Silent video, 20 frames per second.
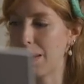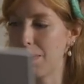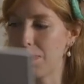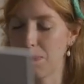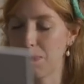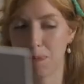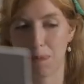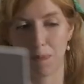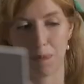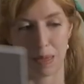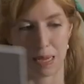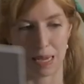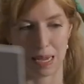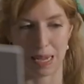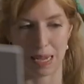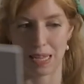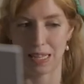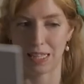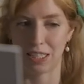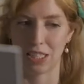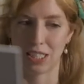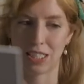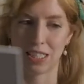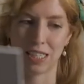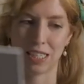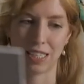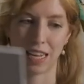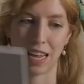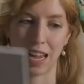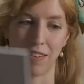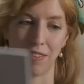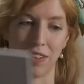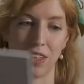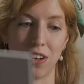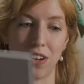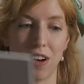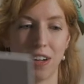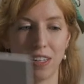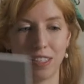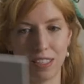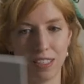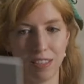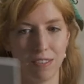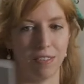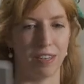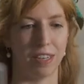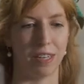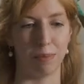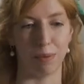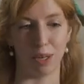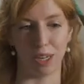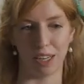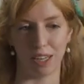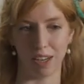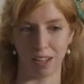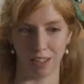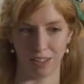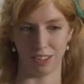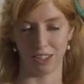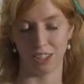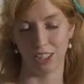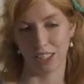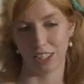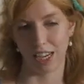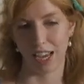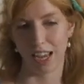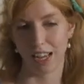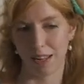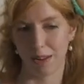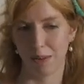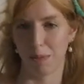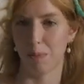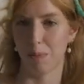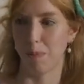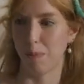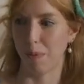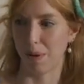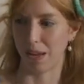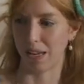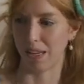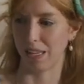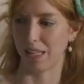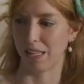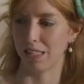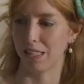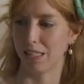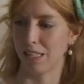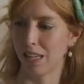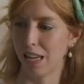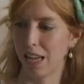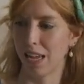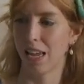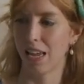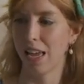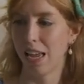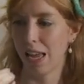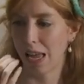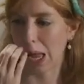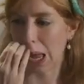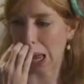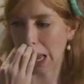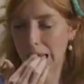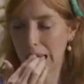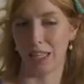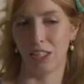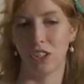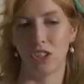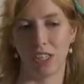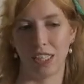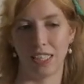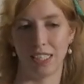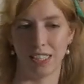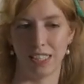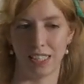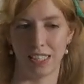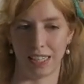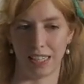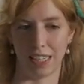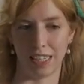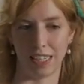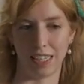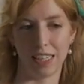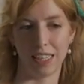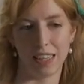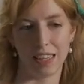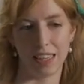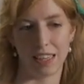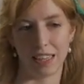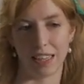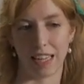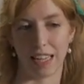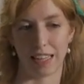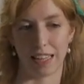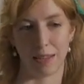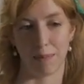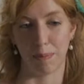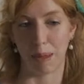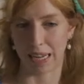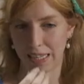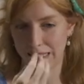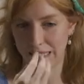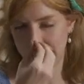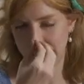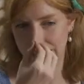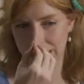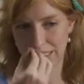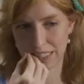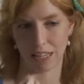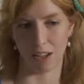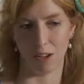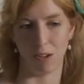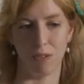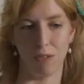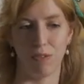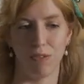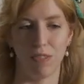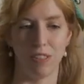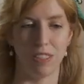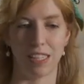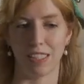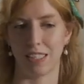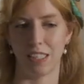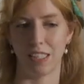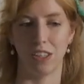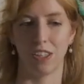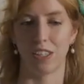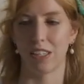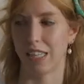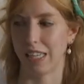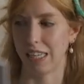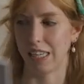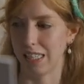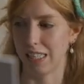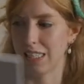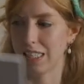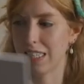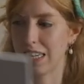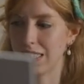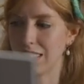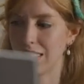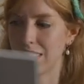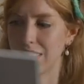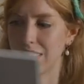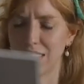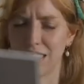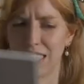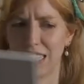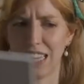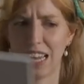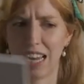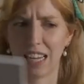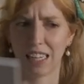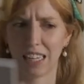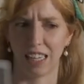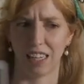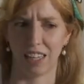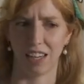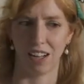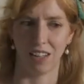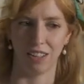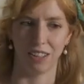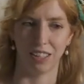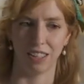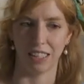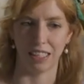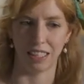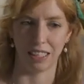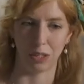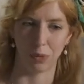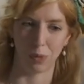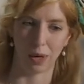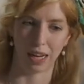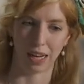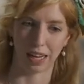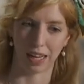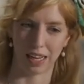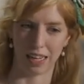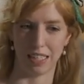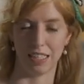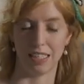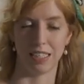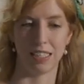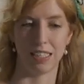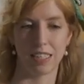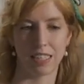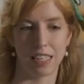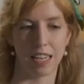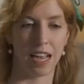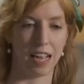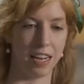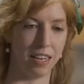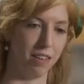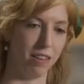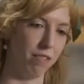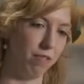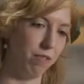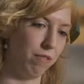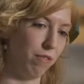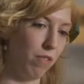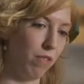might be just because I haven't gotten to the very bright colors yet, but it's interesting that the painting itself doesn't look like it's necessarily lacking color in any way. It is kind of